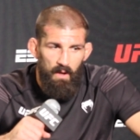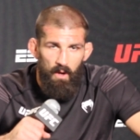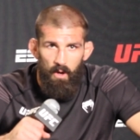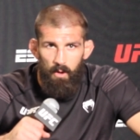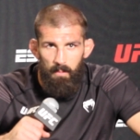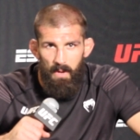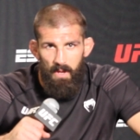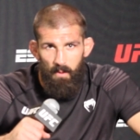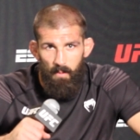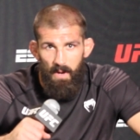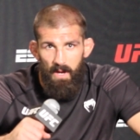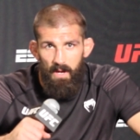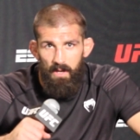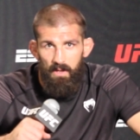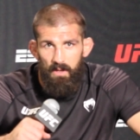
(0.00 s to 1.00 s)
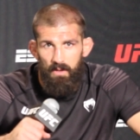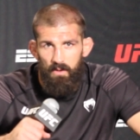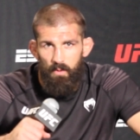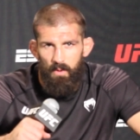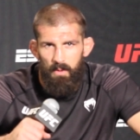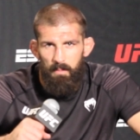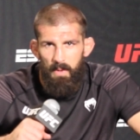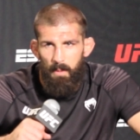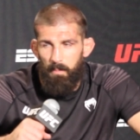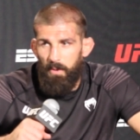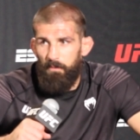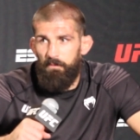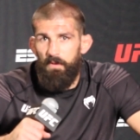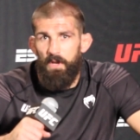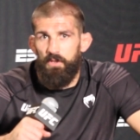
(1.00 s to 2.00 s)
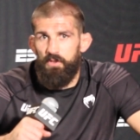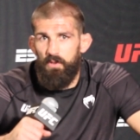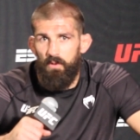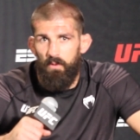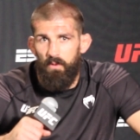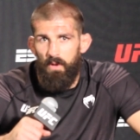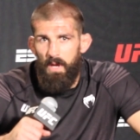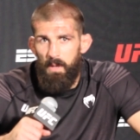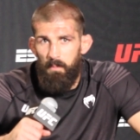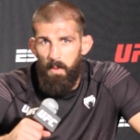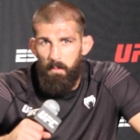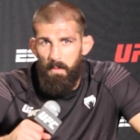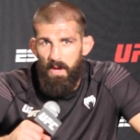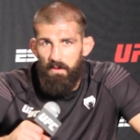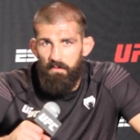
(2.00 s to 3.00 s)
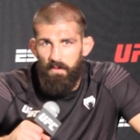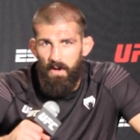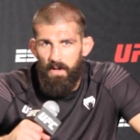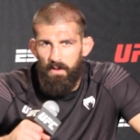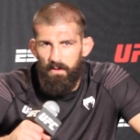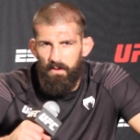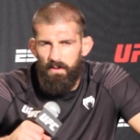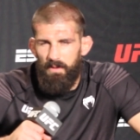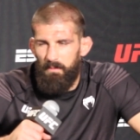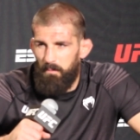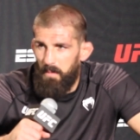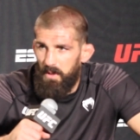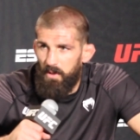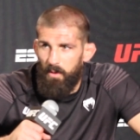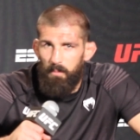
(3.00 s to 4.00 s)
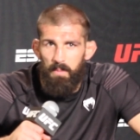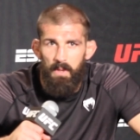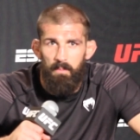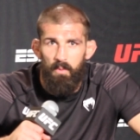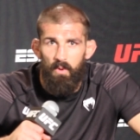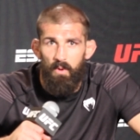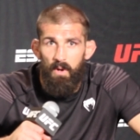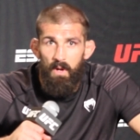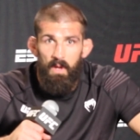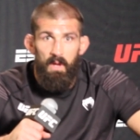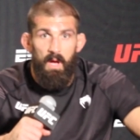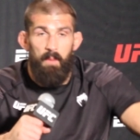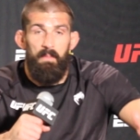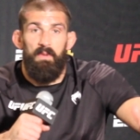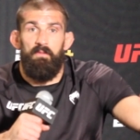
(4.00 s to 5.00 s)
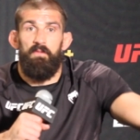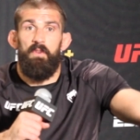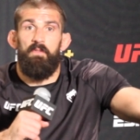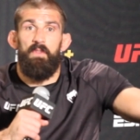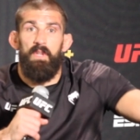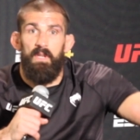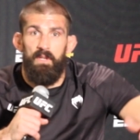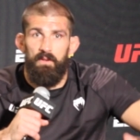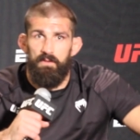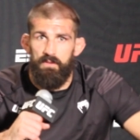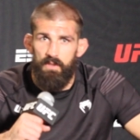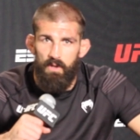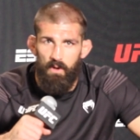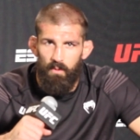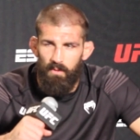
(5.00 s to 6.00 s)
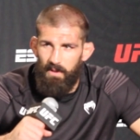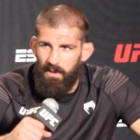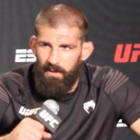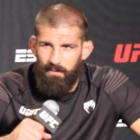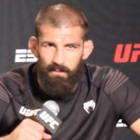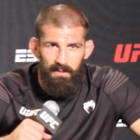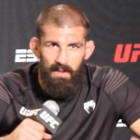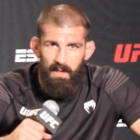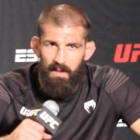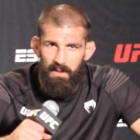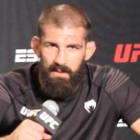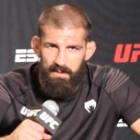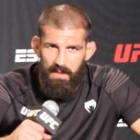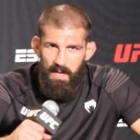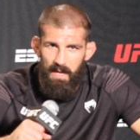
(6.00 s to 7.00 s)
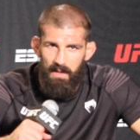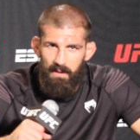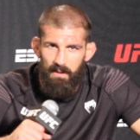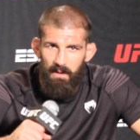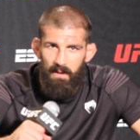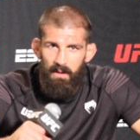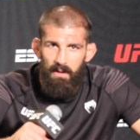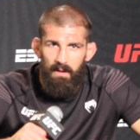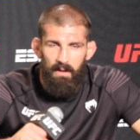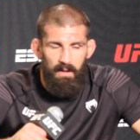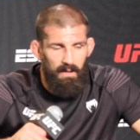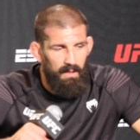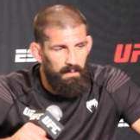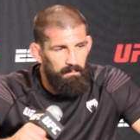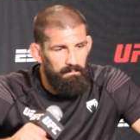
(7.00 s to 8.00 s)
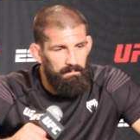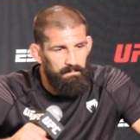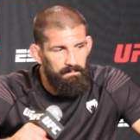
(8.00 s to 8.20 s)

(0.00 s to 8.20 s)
oh, by the way, you want to be a professional MMA fighter. And, you know, people, I mean, 15 years ago were like, what the hell is that? Yeah. Um,